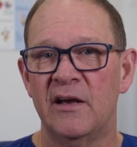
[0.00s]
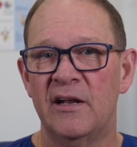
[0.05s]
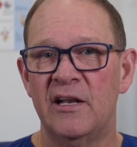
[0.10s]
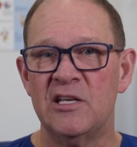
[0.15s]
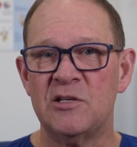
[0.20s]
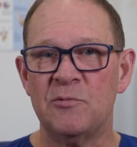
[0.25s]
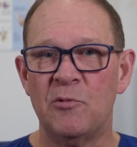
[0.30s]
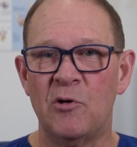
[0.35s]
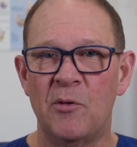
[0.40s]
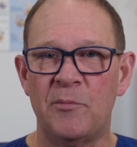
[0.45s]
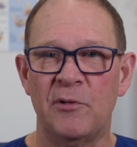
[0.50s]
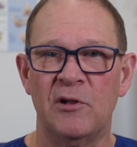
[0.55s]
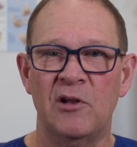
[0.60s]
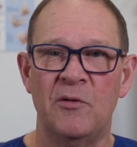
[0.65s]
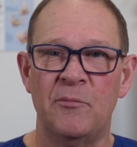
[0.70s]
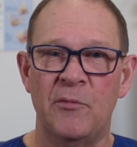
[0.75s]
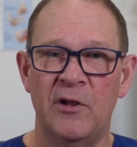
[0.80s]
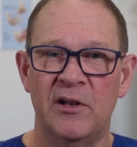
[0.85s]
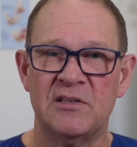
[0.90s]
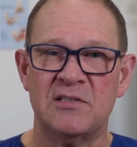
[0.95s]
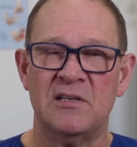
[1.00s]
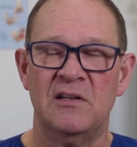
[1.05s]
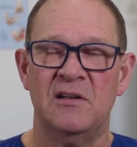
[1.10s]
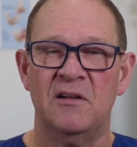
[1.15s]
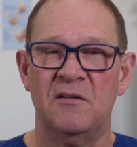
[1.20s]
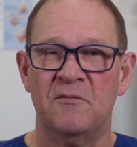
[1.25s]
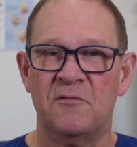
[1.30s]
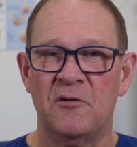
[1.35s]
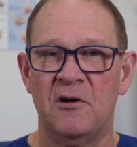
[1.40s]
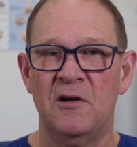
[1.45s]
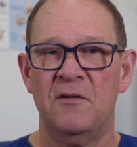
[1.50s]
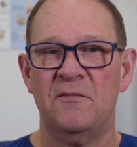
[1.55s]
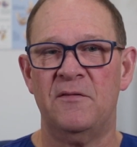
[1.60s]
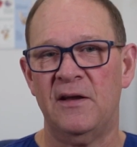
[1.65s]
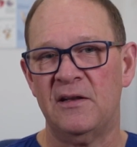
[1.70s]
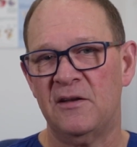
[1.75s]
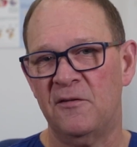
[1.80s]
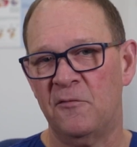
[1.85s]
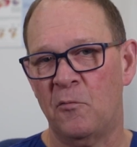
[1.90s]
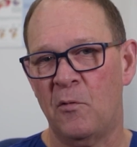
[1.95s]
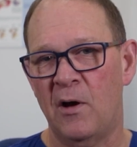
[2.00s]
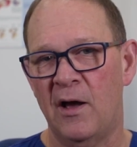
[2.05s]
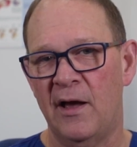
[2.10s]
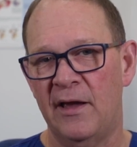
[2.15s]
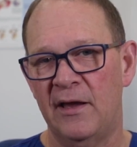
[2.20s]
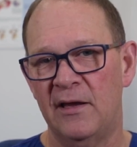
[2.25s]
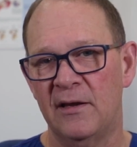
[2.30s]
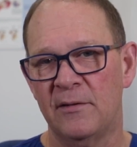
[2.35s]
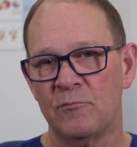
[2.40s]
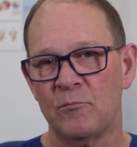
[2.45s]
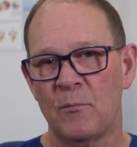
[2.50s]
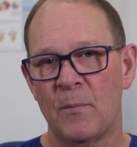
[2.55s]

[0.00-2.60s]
This will help you learn medicine in a very effective way.